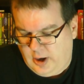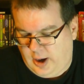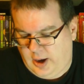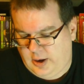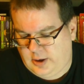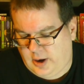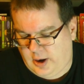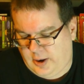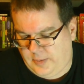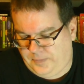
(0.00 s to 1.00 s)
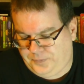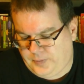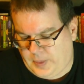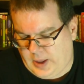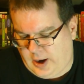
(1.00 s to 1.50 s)
and um,
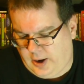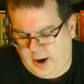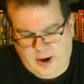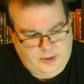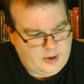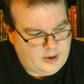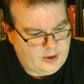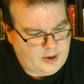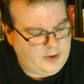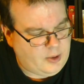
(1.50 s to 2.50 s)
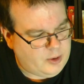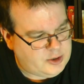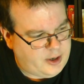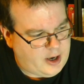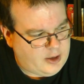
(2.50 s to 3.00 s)
I had, uh, I think
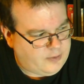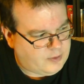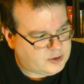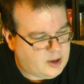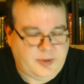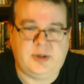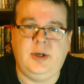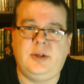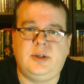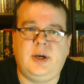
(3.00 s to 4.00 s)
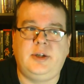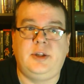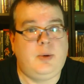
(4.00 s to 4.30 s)
originally I had the first couple season sets.